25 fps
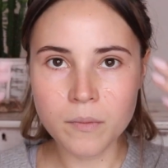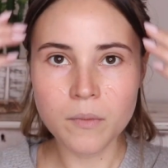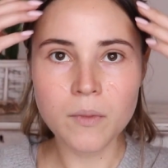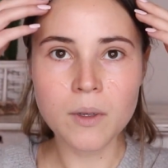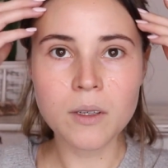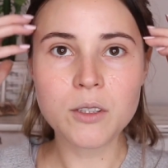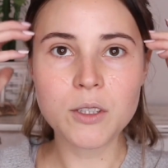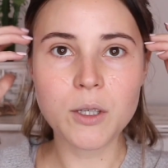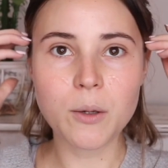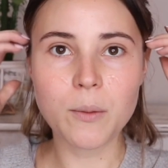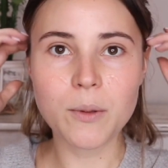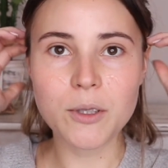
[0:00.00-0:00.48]

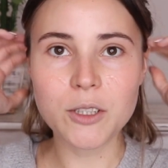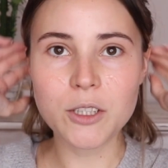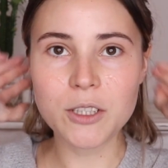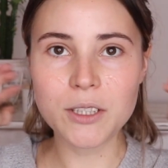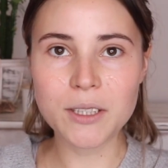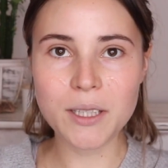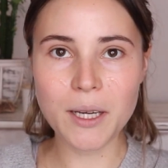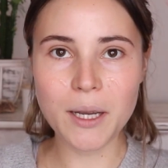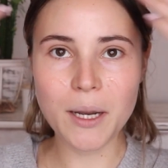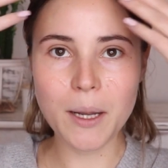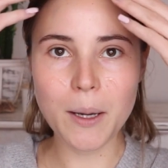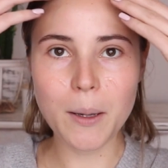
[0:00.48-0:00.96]
So we're just
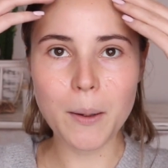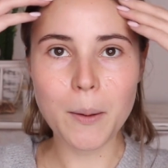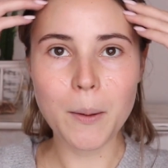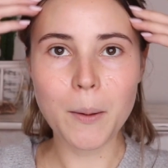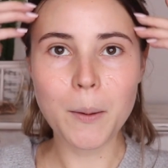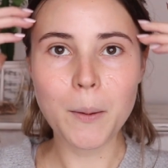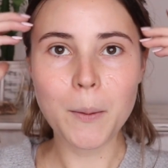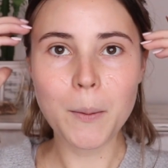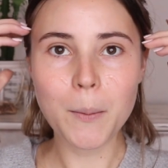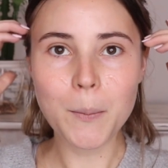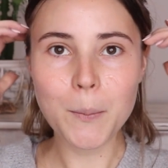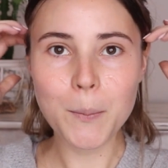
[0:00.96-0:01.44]
gonna
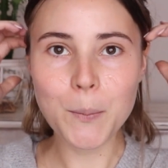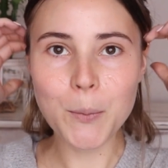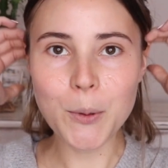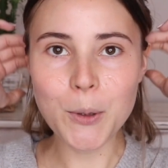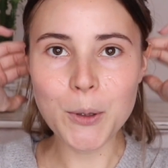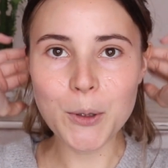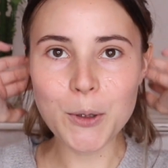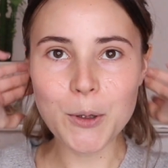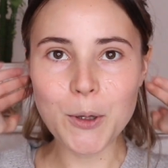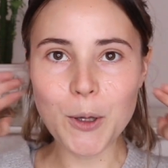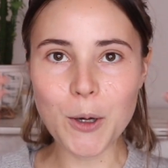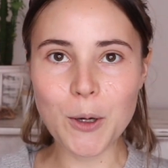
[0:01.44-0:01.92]

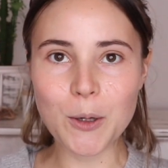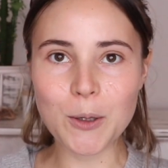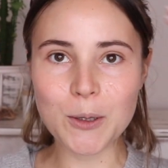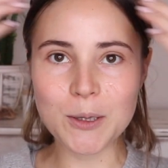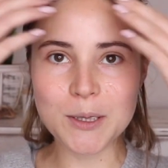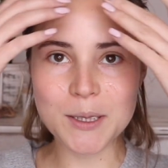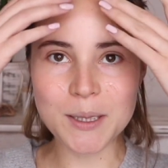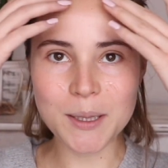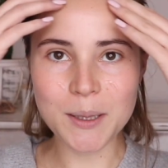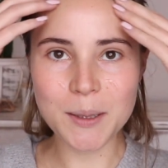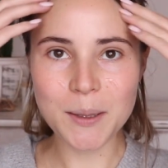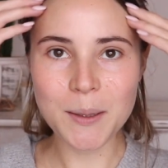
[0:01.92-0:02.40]
put
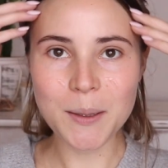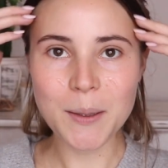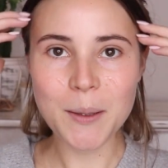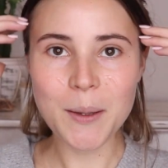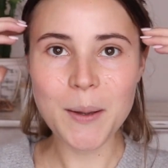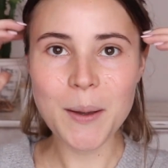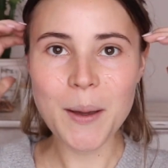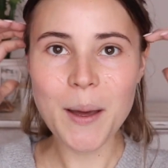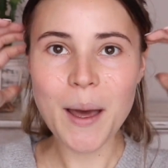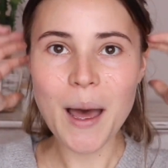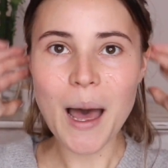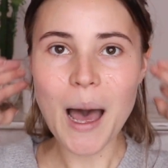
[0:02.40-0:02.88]
those
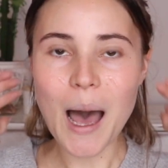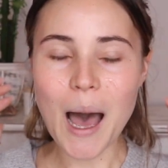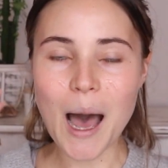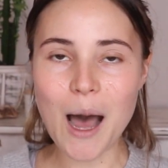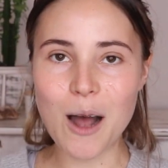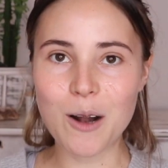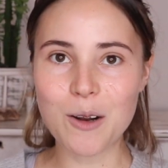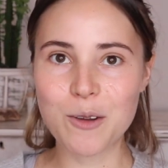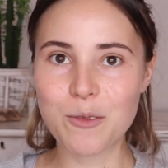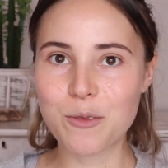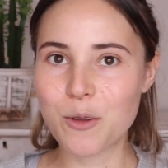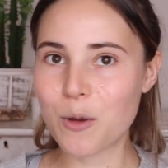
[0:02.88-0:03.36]

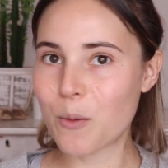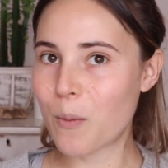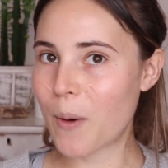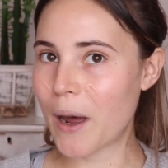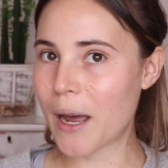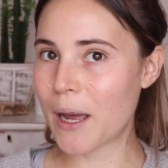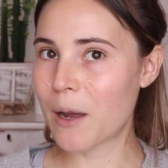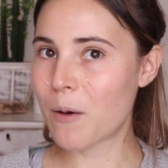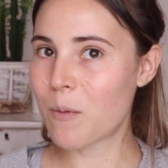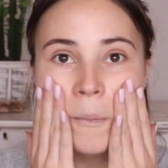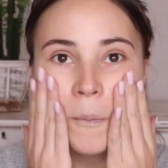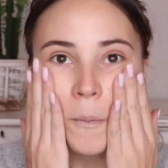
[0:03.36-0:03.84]
out of the
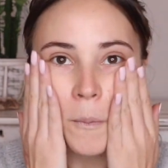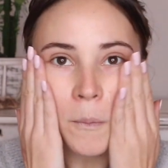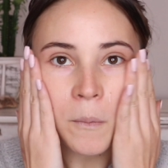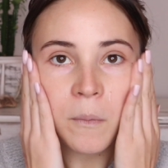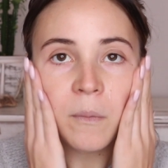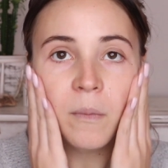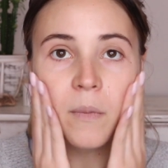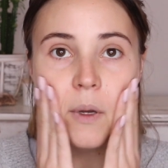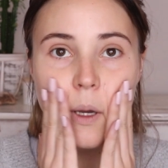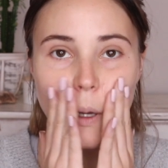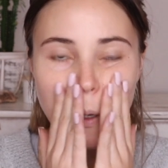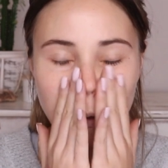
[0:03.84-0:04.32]
way
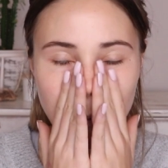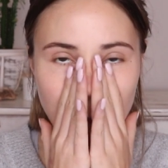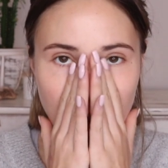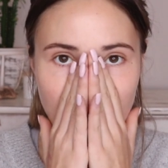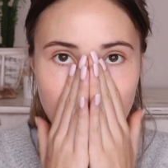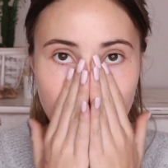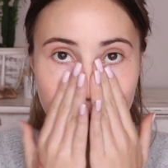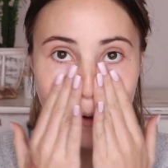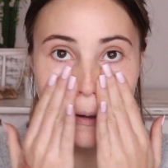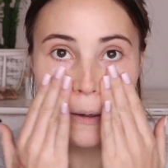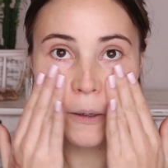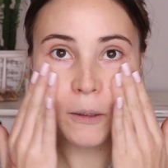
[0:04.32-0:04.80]
and
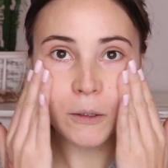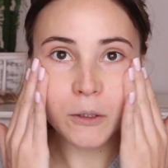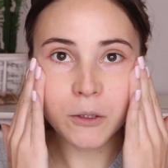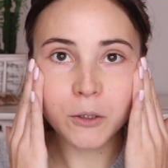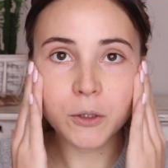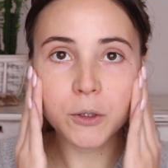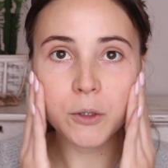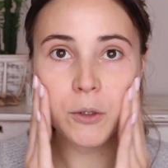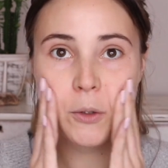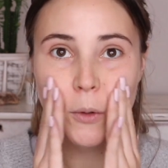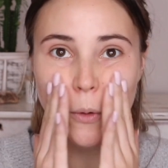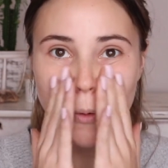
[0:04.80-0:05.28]
we're going
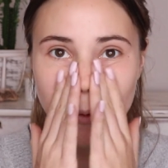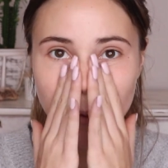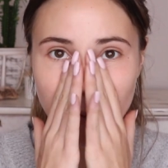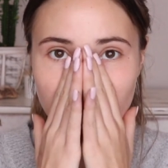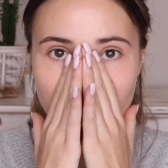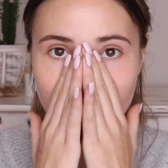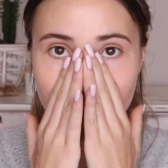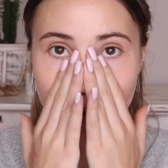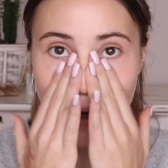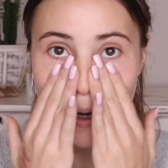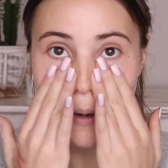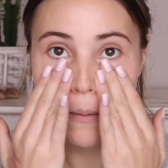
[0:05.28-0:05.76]
to
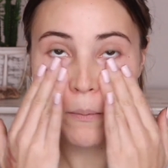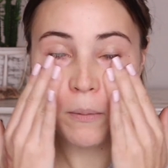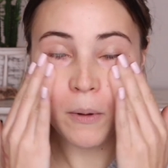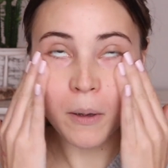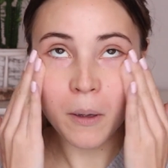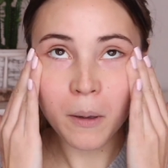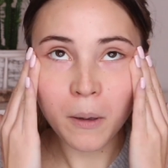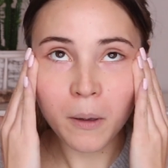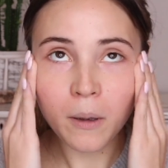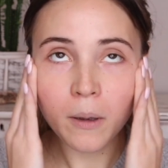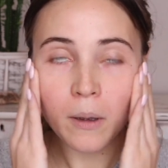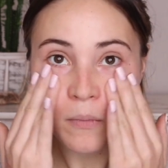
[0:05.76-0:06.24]
rub
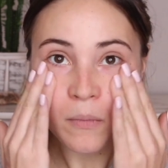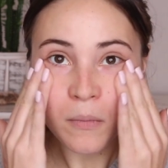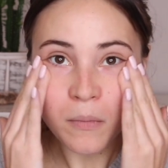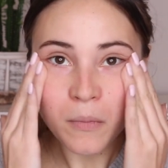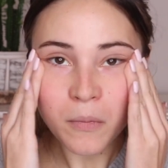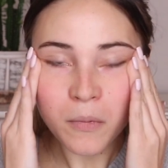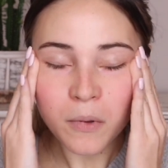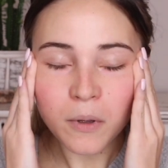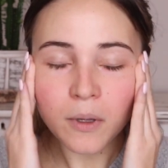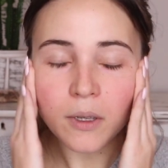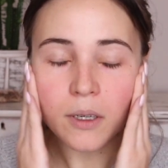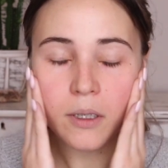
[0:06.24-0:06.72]

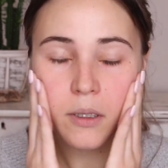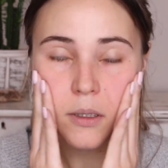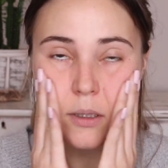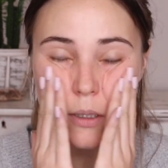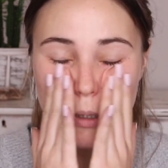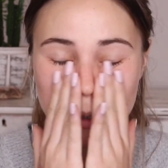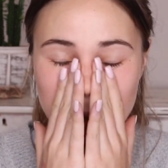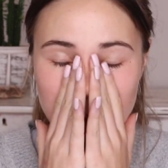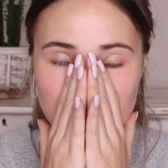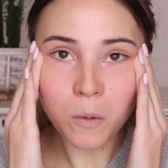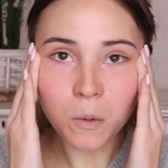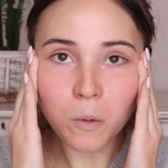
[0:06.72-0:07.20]
this
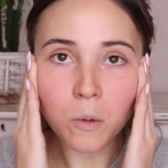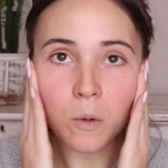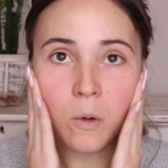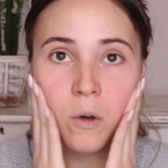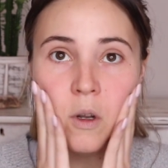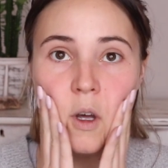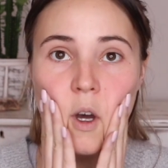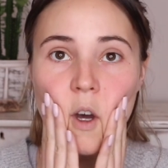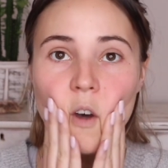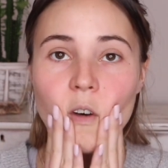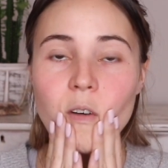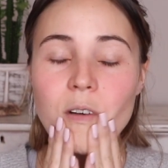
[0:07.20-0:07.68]
all
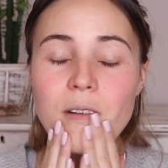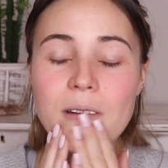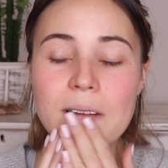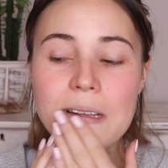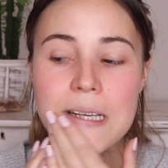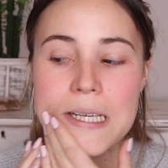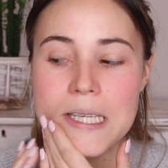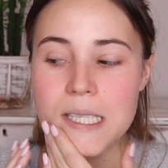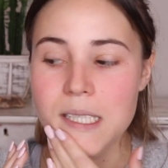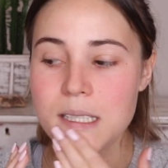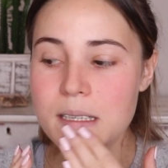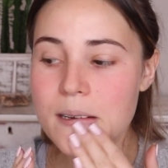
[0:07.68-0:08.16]
over
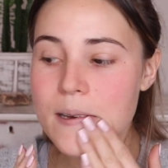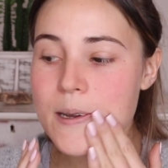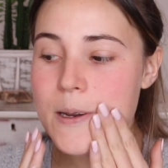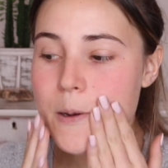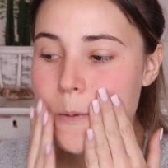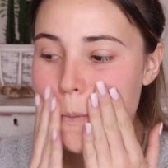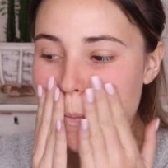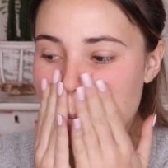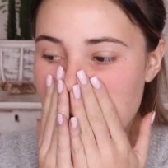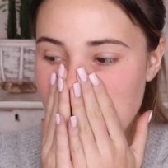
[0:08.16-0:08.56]
the skin.